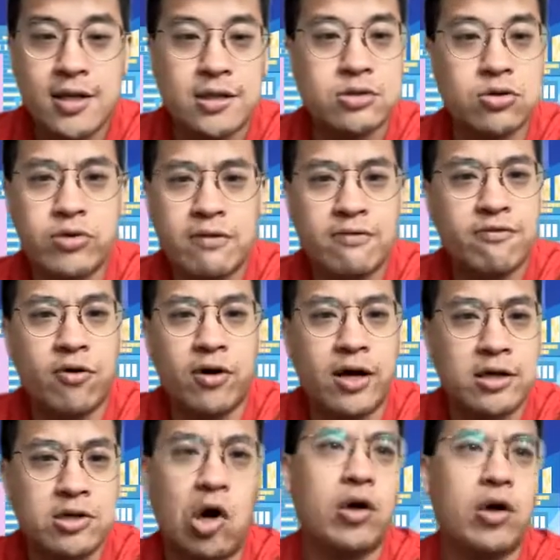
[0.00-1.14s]
he sold them for
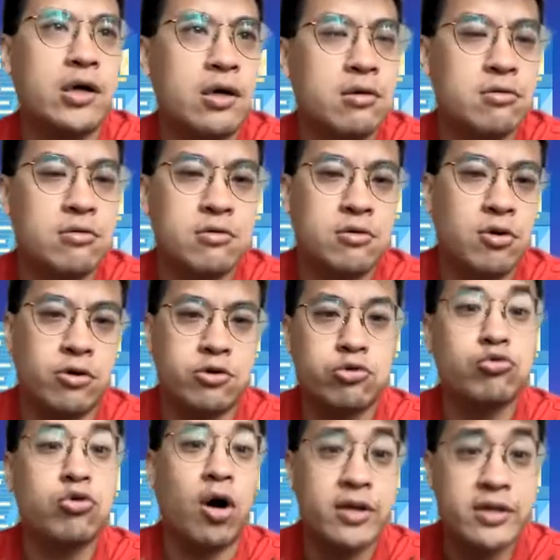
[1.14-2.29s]
$1 or
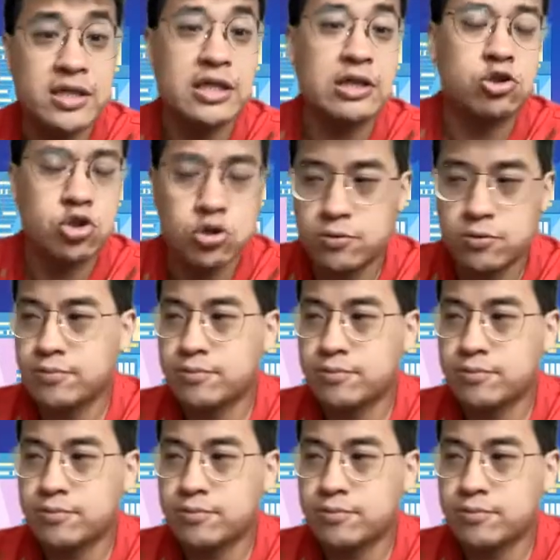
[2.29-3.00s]
$2 each